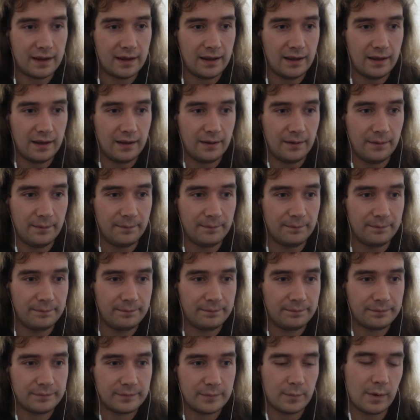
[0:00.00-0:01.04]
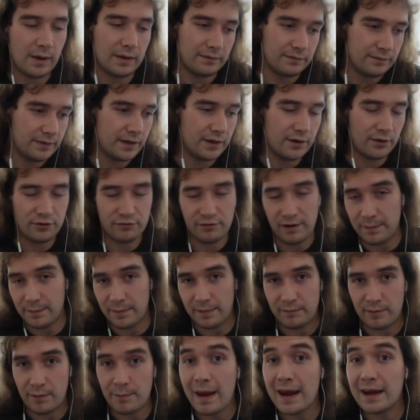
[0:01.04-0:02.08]
Well, for, you know, the
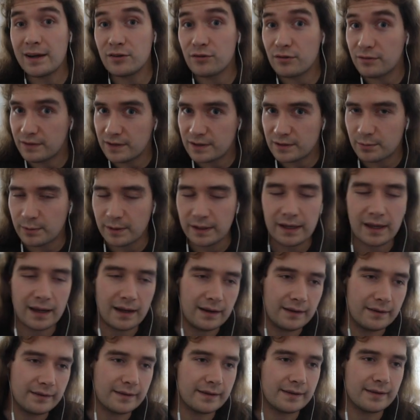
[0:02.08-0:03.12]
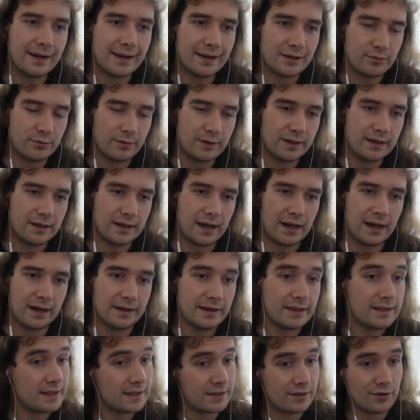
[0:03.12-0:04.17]
remainder of this week and next week. And
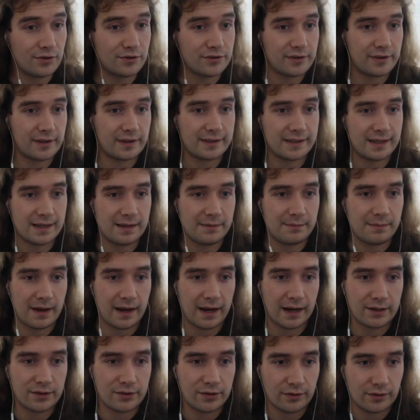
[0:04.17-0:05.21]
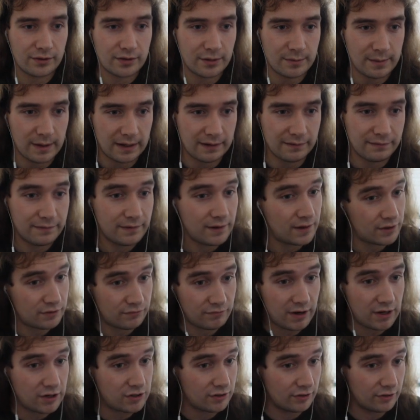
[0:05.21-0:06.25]
this is also the team I took to my first
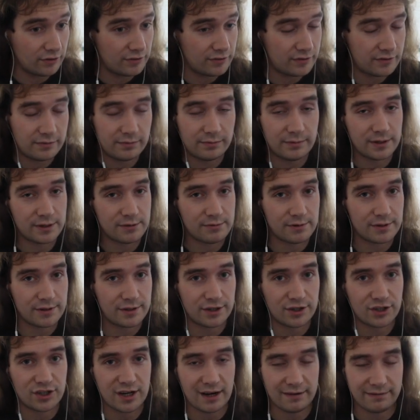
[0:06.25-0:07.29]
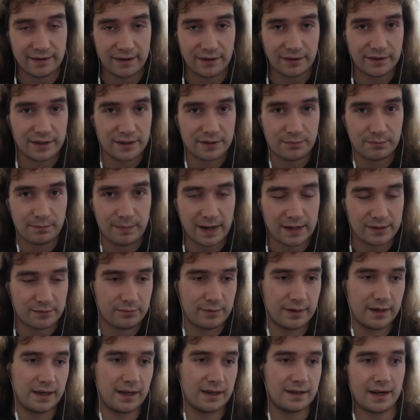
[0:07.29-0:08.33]
regionals, which was Sheffield this past
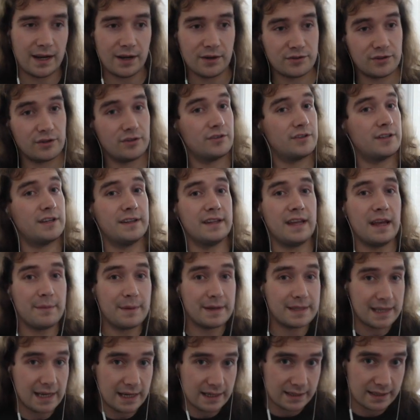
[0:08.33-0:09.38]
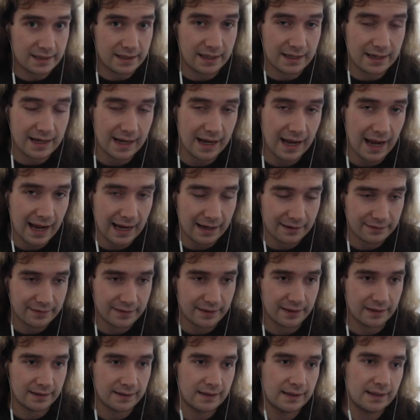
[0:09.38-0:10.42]
weekend. I also used it in the MSS the day
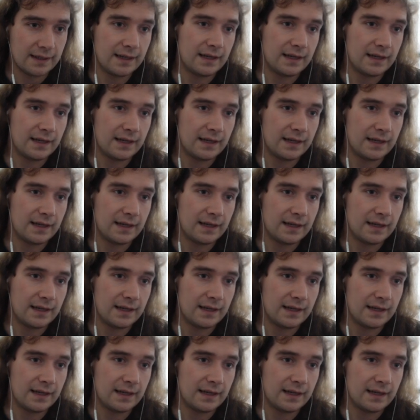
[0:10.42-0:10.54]
after.